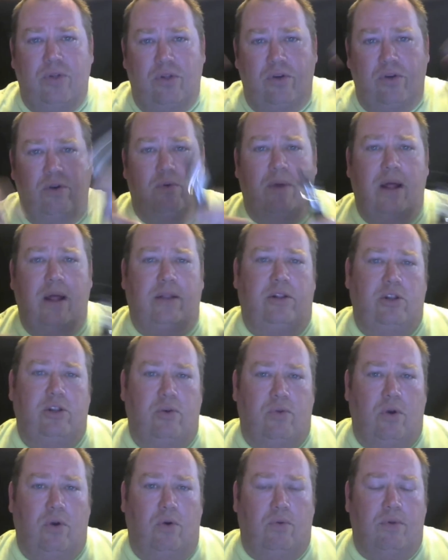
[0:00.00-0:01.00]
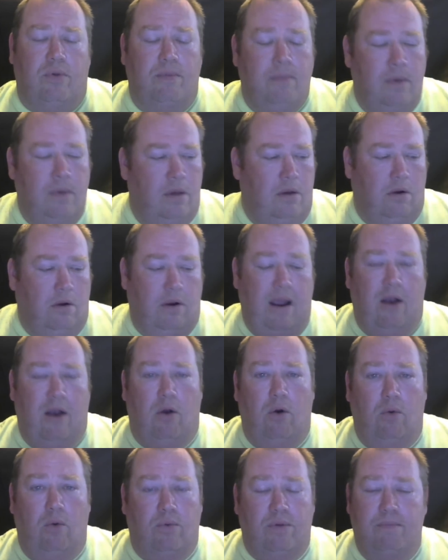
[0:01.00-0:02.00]
It's going to run out juice holes or air
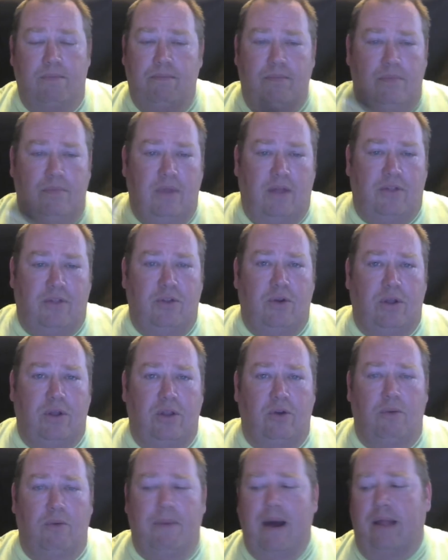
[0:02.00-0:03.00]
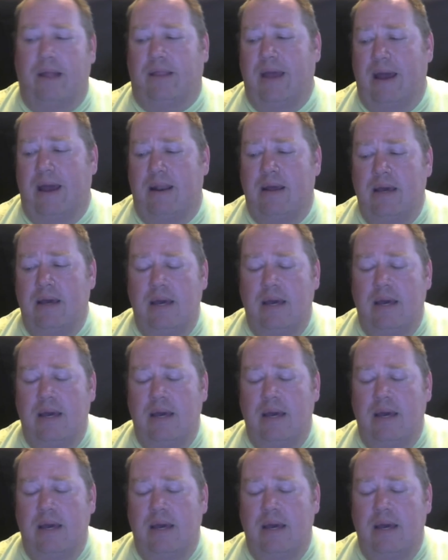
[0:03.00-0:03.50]
holes. Nothing you can do about that.